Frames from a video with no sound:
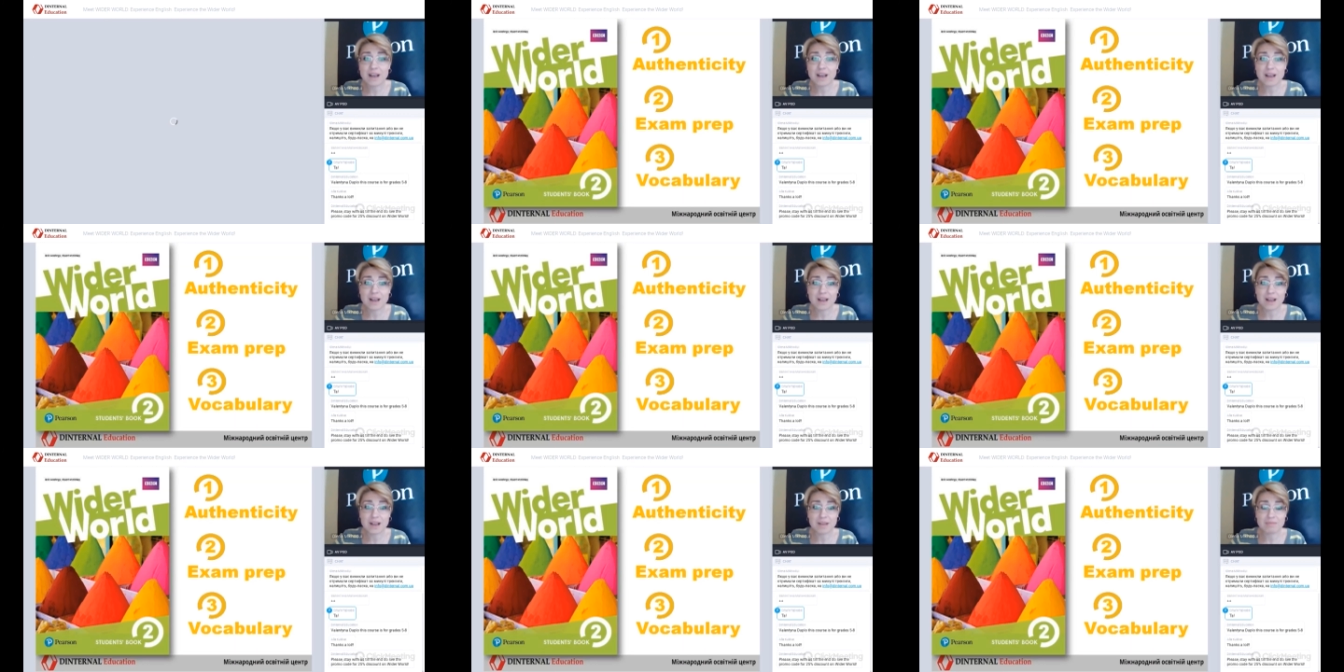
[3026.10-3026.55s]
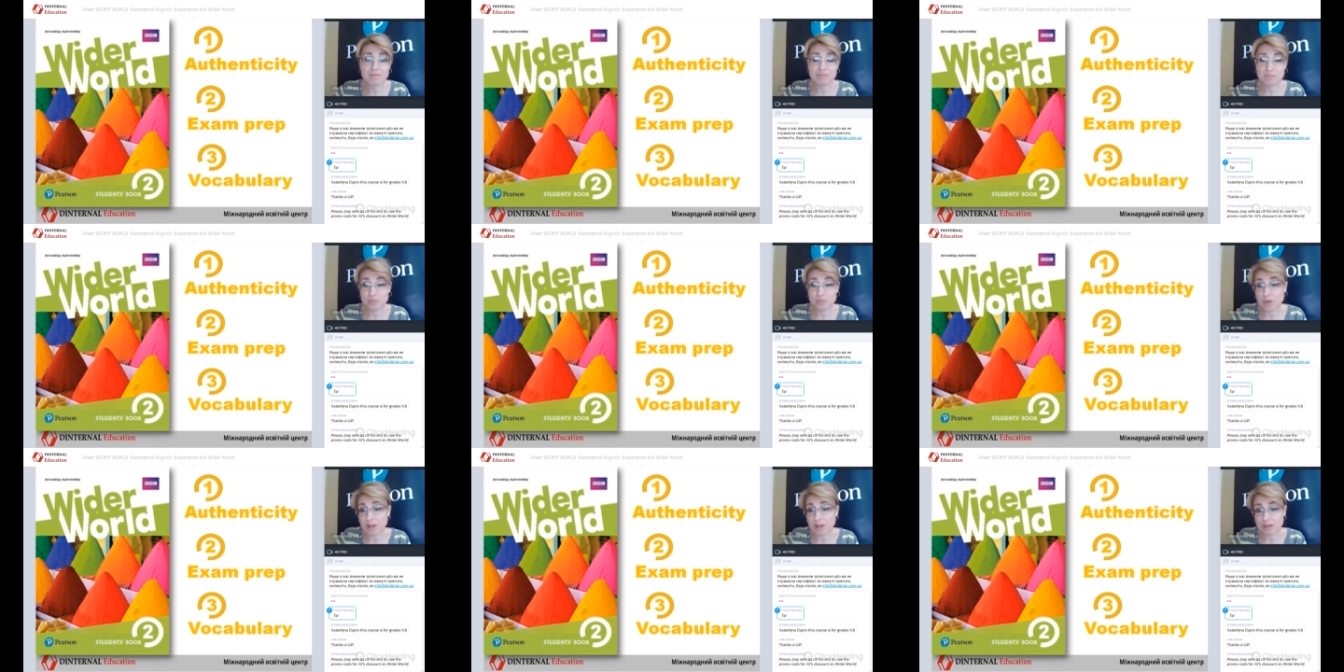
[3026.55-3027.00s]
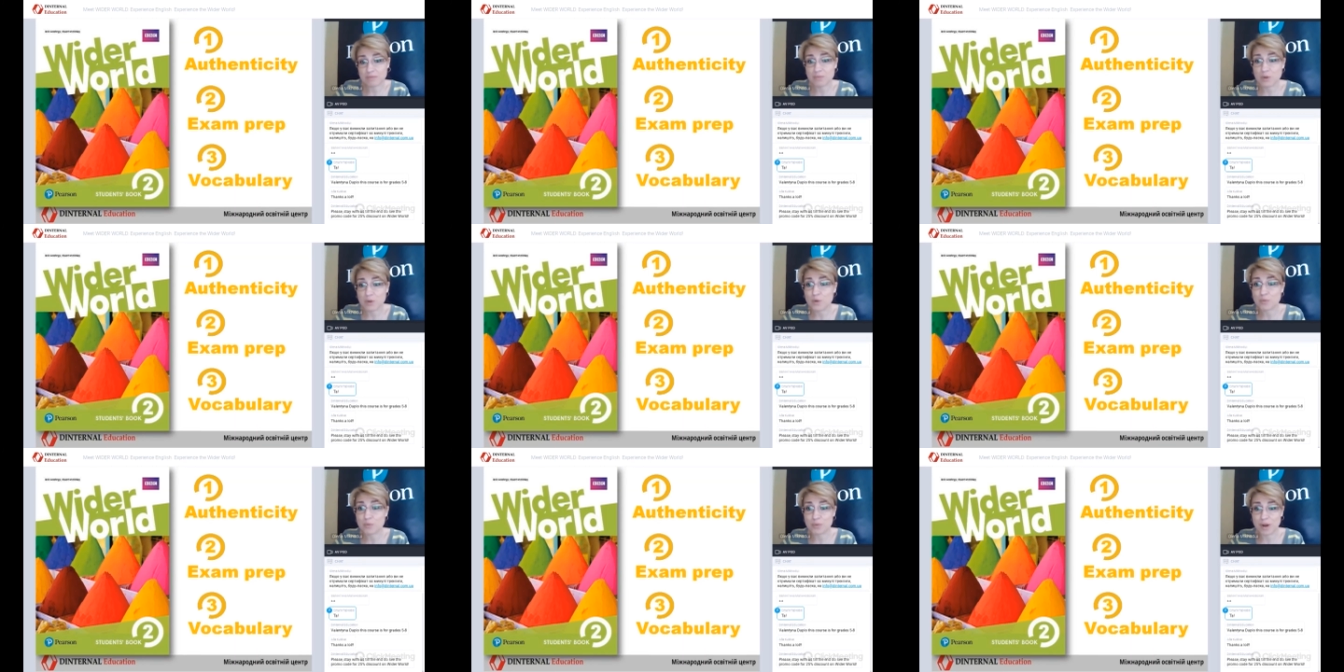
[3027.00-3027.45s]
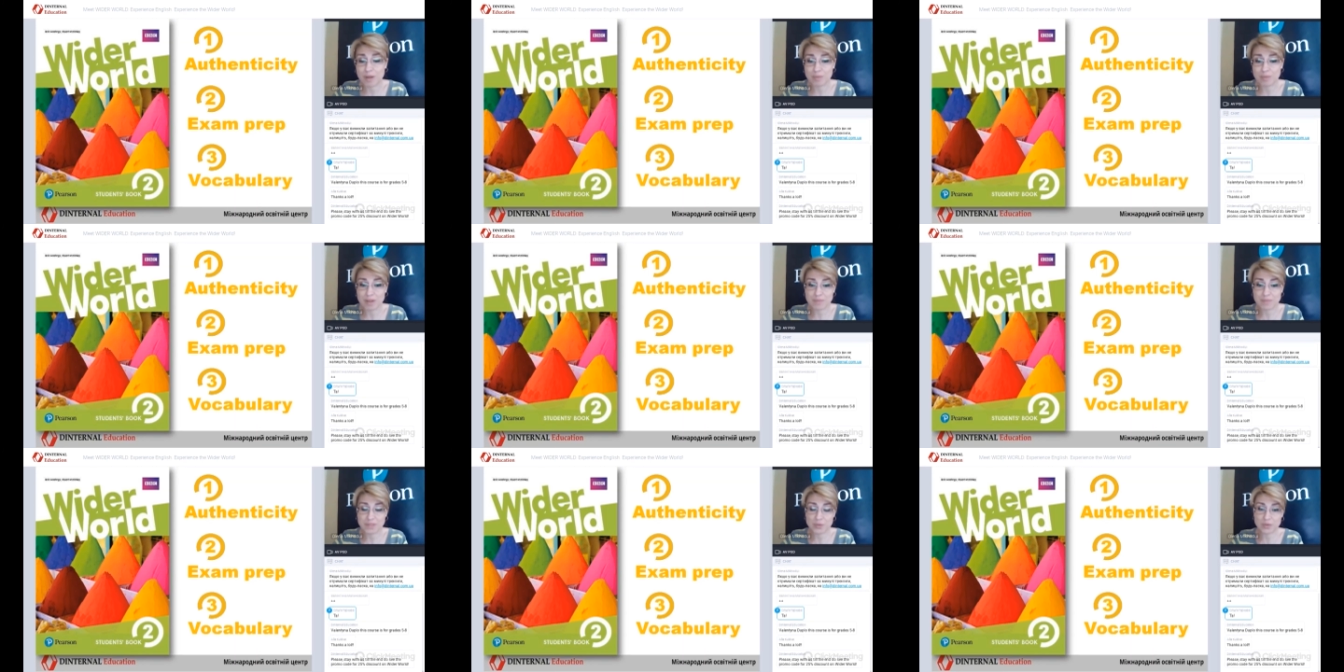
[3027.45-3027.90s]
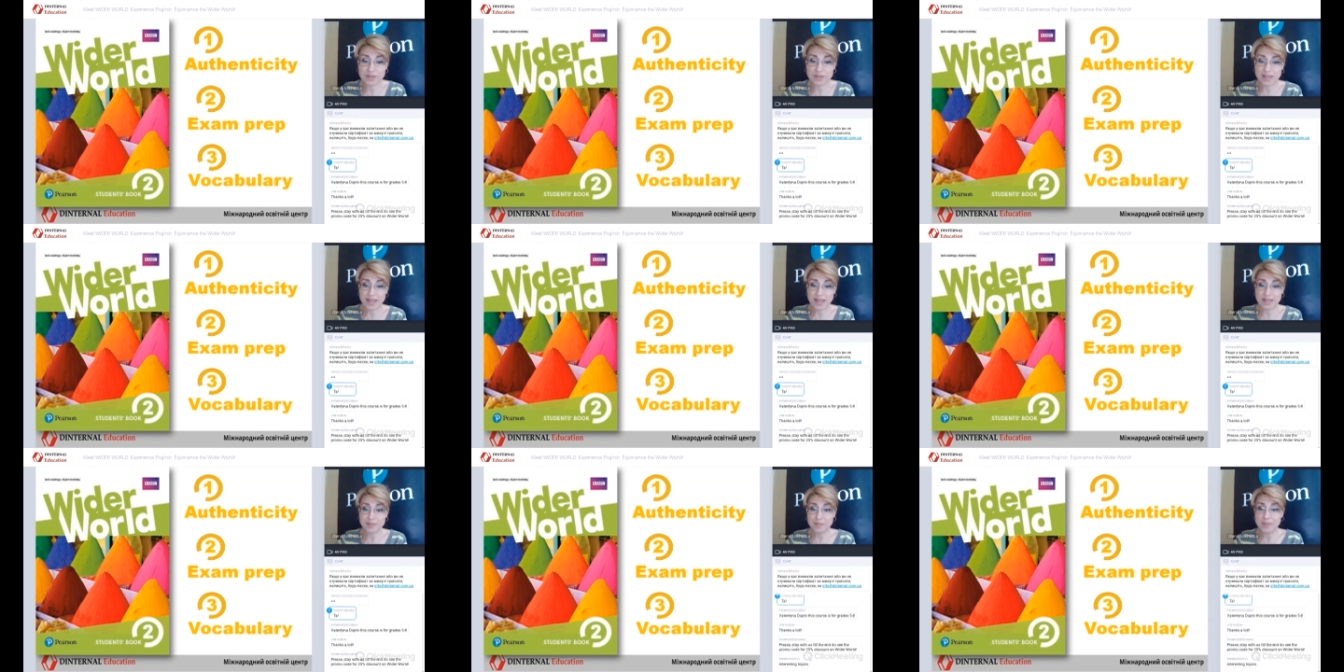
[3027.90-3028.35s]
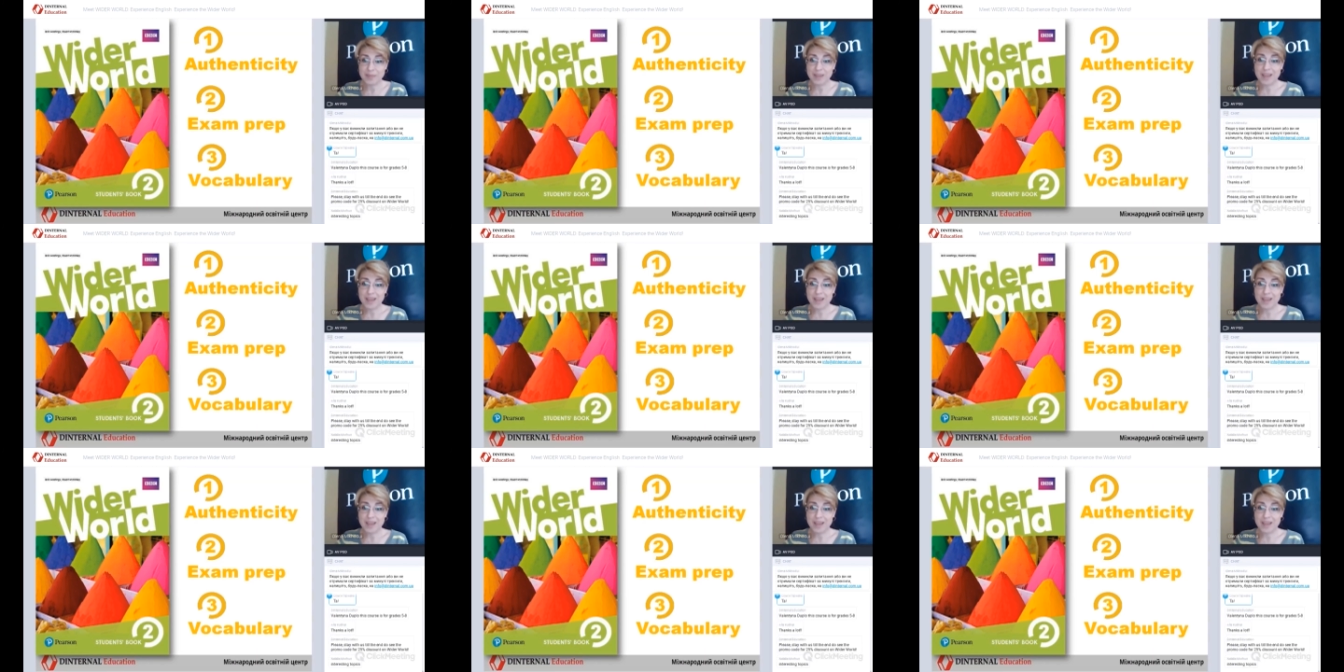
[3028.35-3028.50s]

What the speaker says: No problems with that.